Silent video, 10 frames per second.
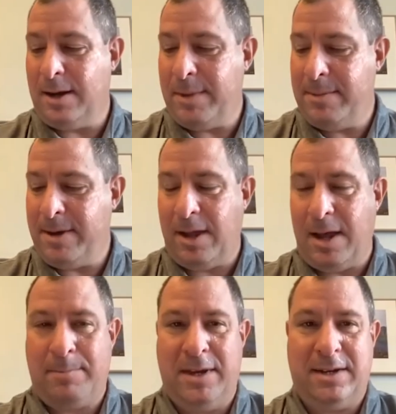maybe I'll
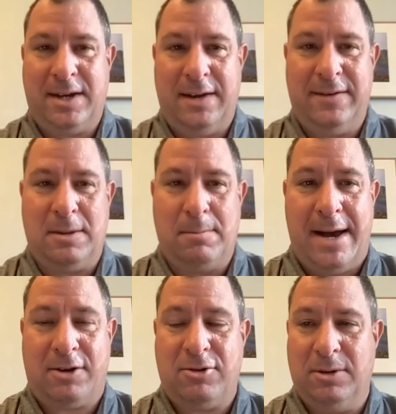hop in kind of at the
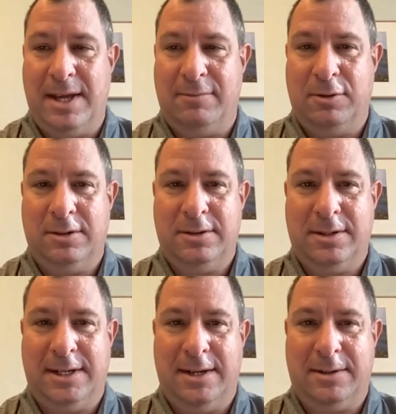macro level,
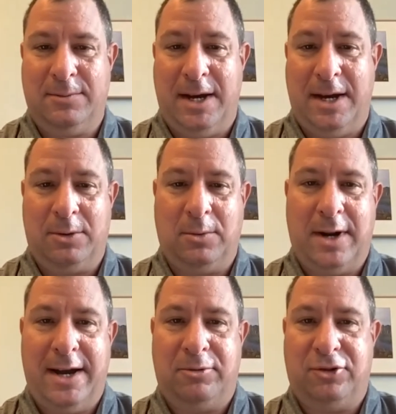kind of with what
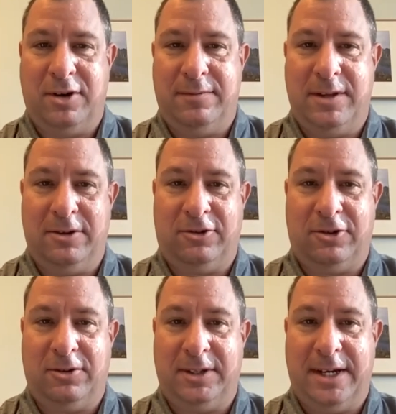I observed. And then
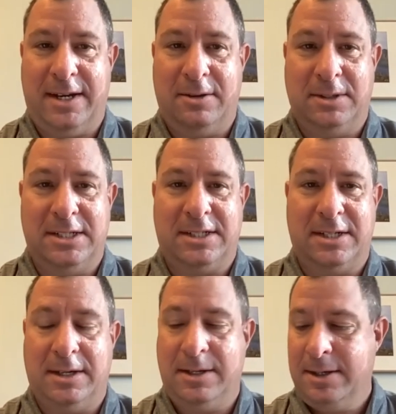certainly I know
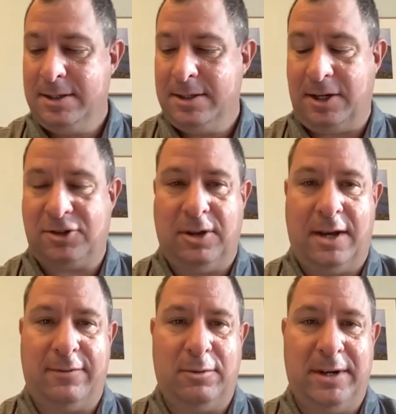Lisa talks to a
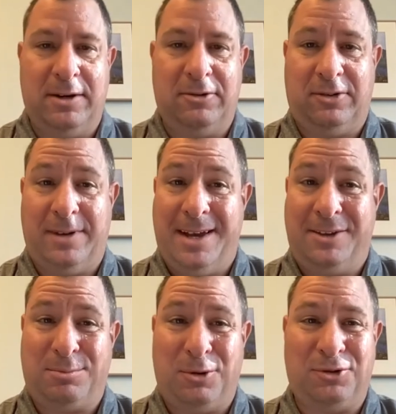lot of her peers and
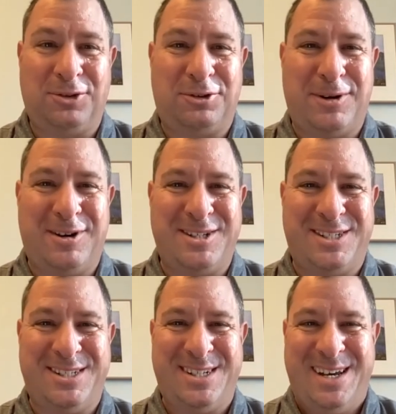has personal
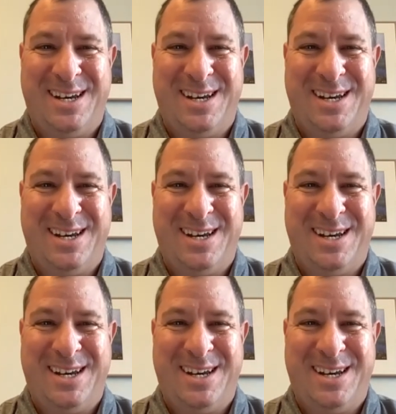experiences.